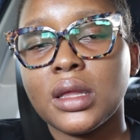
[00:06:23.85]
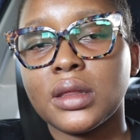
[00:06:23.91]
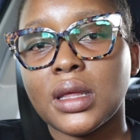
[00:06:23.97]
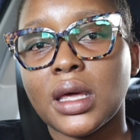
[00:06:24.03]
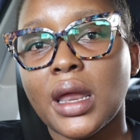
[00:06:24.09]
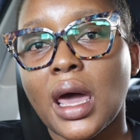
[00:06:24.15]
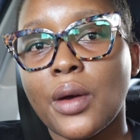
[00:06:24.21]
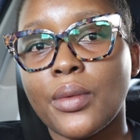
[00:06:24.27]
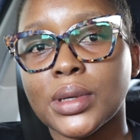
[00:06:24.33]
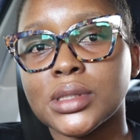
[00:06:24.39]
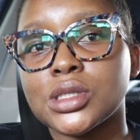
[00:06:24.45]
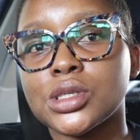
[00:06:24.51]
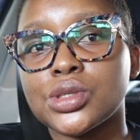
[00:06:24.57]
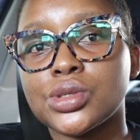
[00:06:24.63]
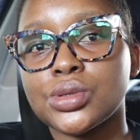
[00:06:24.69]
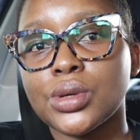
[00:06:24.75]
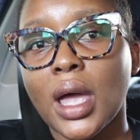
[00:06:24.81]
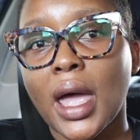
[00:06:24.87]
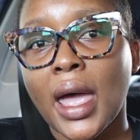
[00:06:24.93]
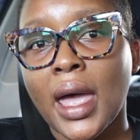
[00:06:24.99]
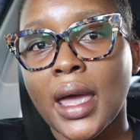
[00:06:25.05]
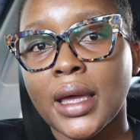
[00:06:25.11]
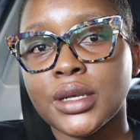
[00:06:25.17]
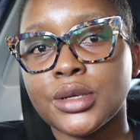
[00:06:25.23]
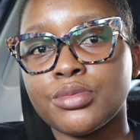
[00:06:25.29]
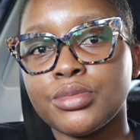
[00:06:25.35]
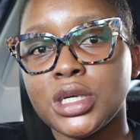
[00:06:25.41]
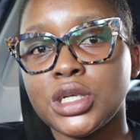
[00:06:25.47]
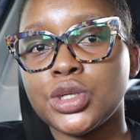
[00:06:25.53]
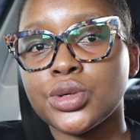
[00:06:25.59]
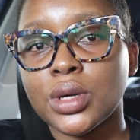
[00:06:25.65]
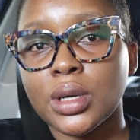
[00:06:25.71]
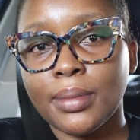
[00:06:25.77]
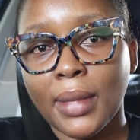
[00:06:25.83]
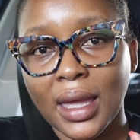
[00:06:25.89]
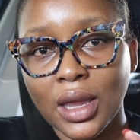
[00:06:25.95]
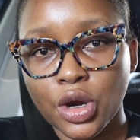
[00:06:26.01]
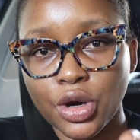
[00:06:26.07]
that I wanted to add me doing my